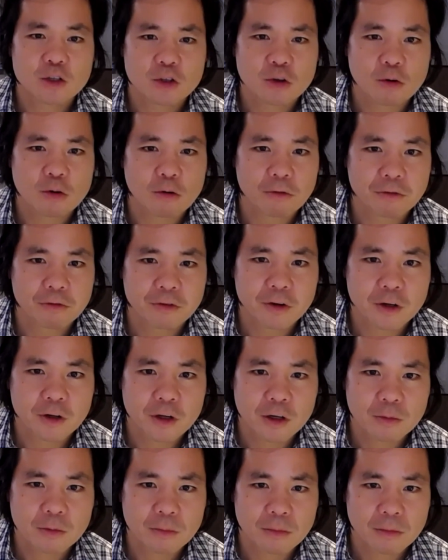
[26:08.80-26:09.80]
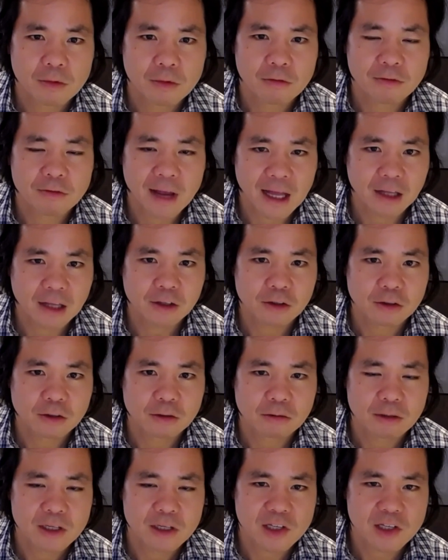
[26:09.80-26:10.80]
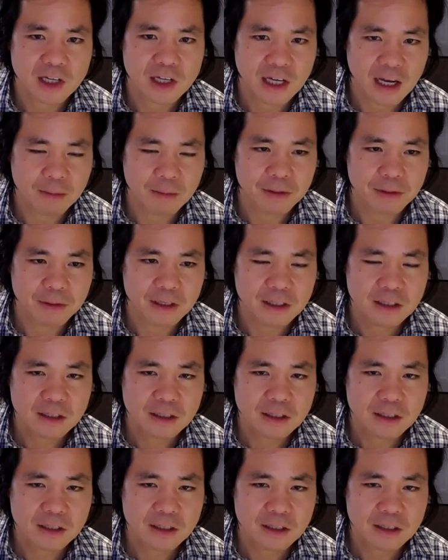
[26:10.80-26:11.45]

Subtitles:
your firm value as a company.